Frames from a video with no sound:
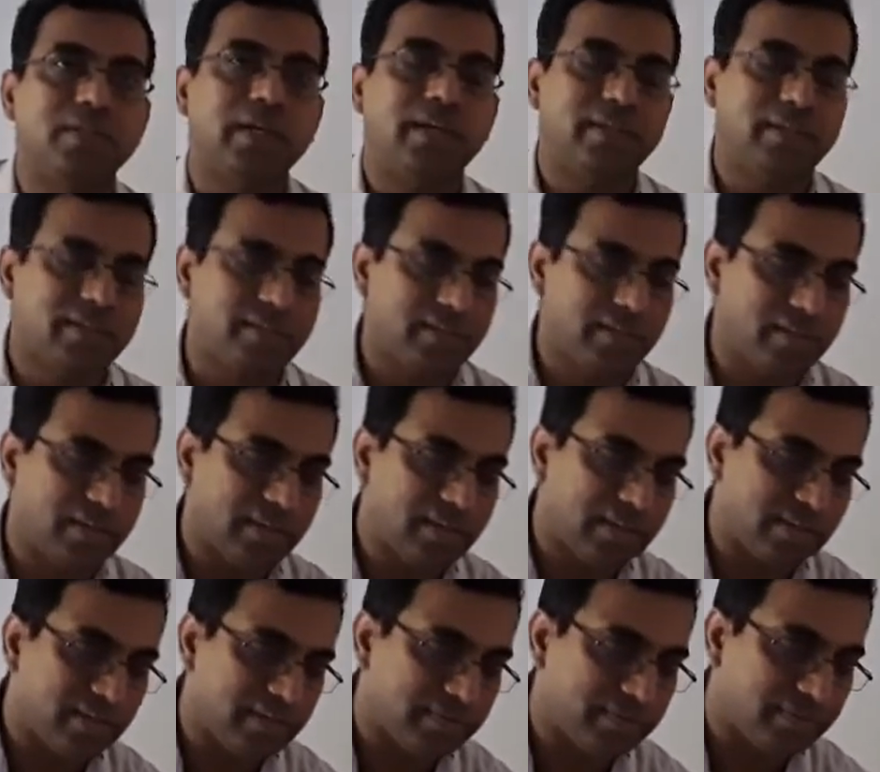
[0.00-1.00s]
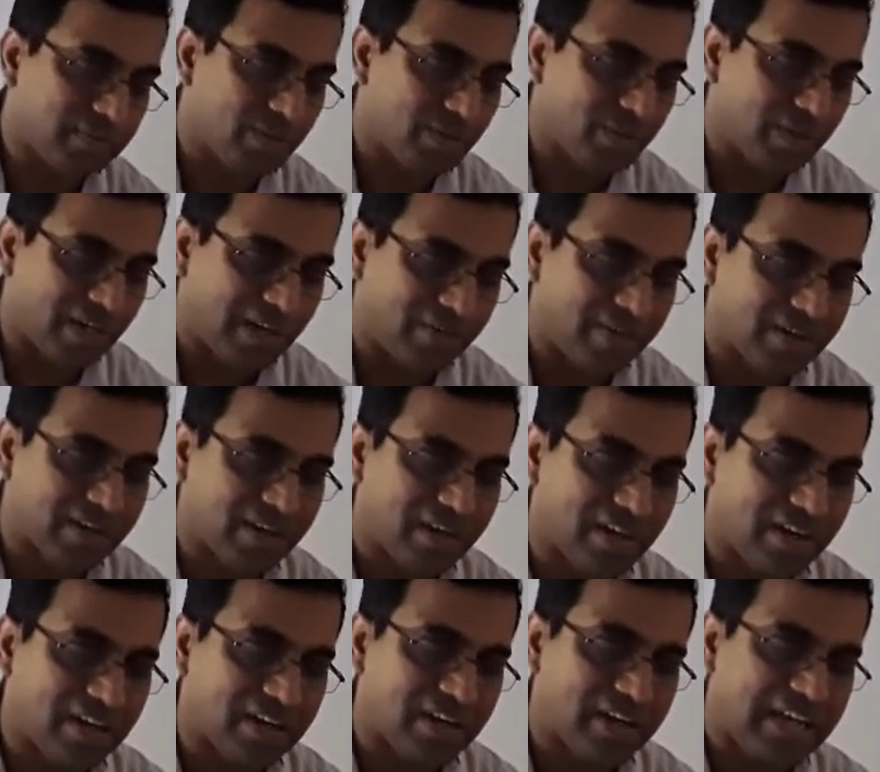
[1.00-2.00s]
And in our
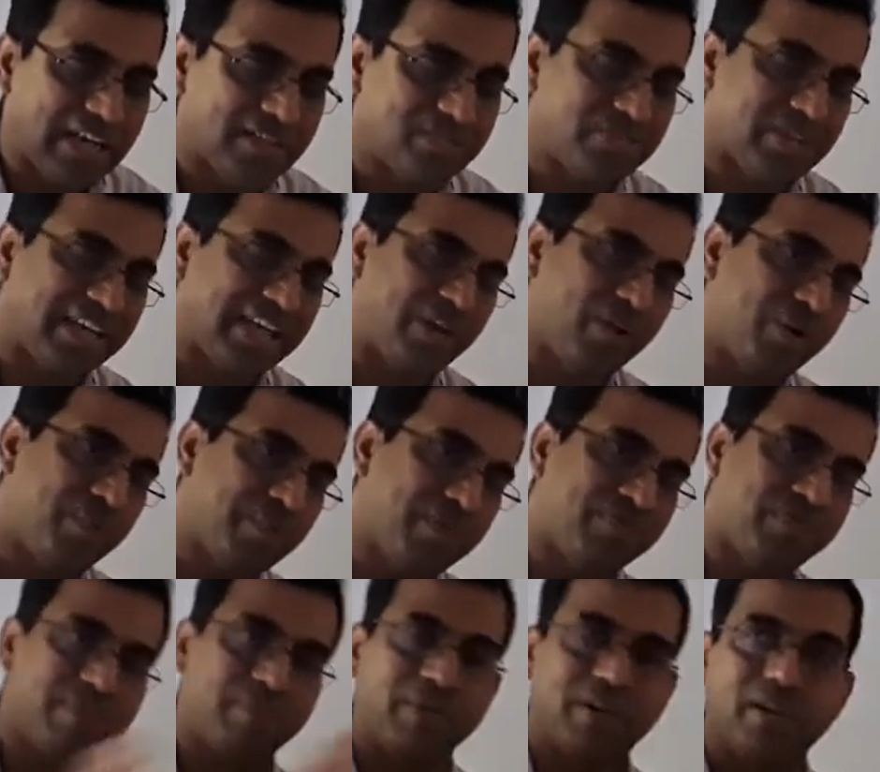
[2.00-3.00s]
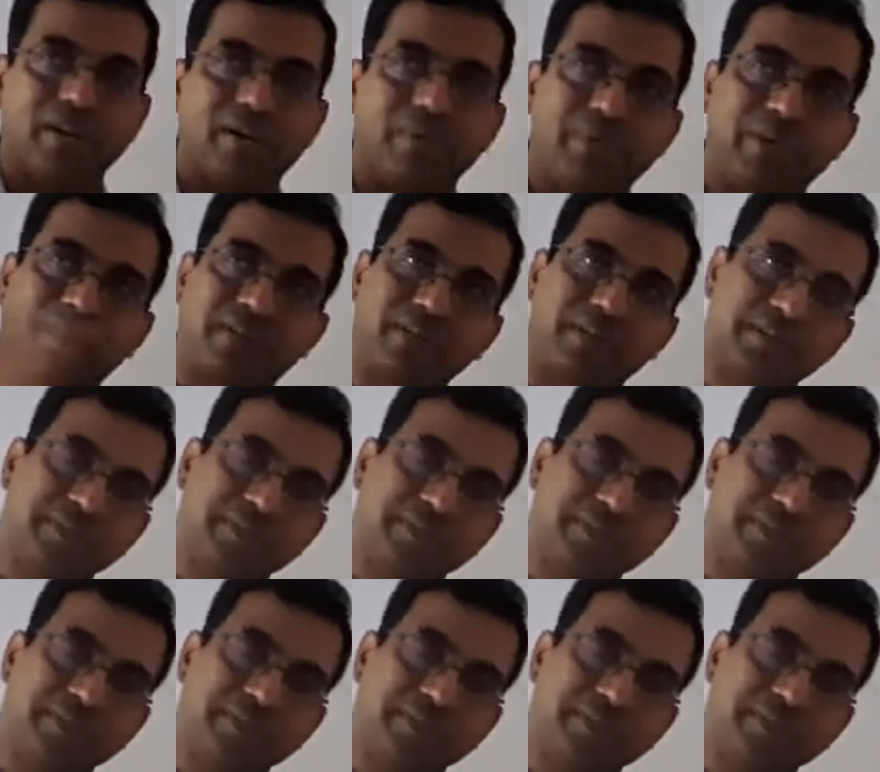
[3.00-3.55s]
clinical lives, we cannot be familiar with